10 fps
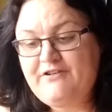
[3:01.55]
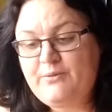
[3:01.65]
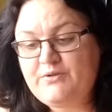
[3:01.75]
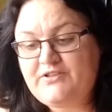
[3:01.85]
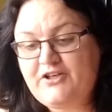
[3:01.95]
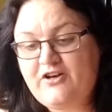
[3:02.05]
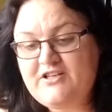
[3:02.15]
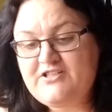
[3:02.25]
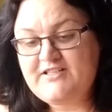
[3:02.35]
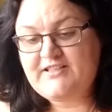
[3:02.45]
the role of a
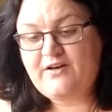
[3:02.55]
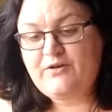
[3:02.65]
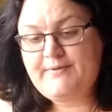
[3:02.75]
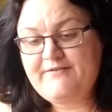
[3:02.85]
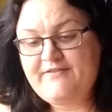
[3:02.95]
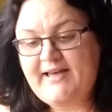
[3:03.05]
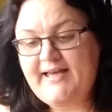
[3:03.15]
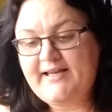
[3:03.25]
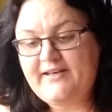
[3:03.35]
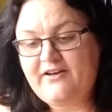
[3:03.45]
psychologist, older brother,
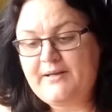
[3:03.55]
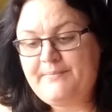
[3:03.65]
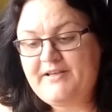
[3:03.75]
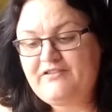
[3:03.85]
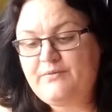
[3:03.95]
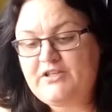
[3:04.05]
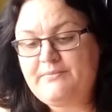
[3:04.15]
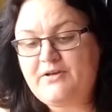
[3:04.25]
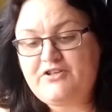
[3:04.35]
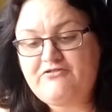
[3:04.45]
agony aunt, and best son
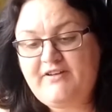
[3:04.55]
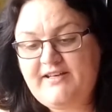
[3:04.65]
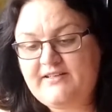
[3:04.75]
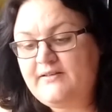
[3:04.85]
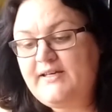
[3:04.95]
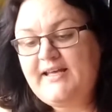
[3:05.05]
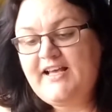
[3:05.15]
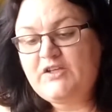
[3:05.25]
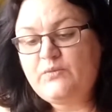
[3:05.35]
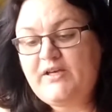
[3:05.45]
was emotionally draining.
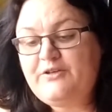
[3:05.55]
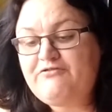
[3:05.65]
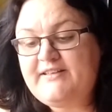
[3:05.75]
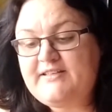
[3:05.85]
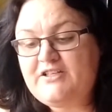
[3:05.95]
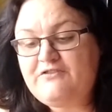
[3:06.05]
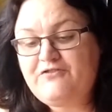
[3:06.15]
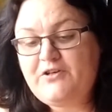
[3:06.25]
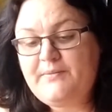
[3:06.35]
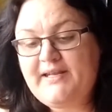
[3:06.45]
That's why he was renting
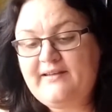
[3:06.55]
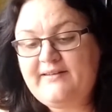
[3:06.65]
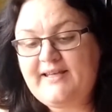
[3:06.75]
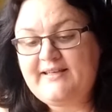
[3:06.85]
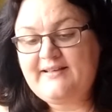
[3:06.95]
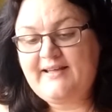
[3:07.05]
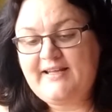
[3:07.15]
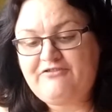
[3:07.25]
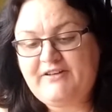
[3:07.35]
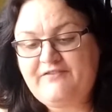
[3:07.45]
this room in an
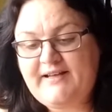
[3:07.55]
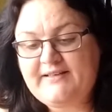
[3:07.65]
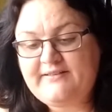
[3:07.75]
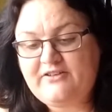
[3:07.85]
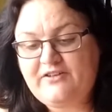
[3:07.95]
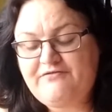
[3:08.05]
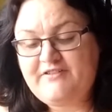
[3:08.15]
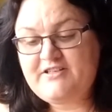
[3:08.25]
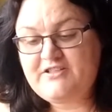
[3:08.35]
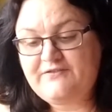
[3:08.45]
electric flat on the
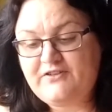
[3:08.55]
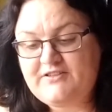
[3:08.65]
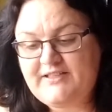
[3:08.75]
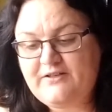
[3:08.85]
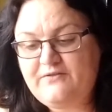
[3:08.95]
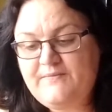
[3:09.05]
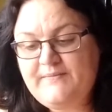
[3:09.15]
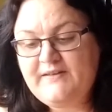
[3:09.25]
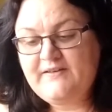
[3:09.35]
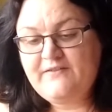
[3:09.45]
fringes of Notting Hill
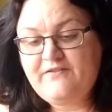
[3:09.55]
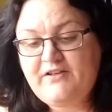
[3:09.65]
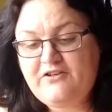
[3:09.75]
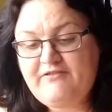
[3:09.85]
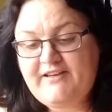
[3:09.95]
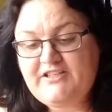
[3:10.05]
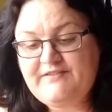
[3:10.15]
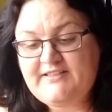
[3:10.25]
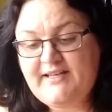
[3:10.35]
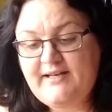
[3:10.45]
for the
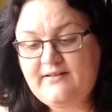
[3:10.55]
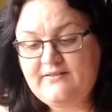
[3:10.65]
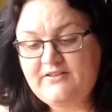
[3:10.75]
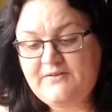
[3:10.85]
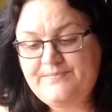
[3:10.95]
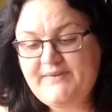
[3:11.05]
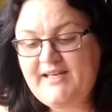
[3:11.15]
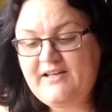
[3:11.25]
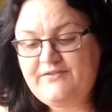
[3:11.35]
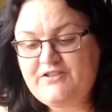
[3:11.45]
duration of his stay in London.
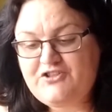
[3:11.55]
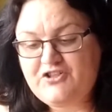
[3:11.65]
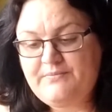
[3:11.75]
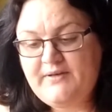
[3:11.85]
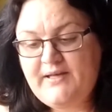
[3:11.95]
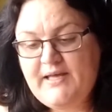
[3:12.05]
He loved his job,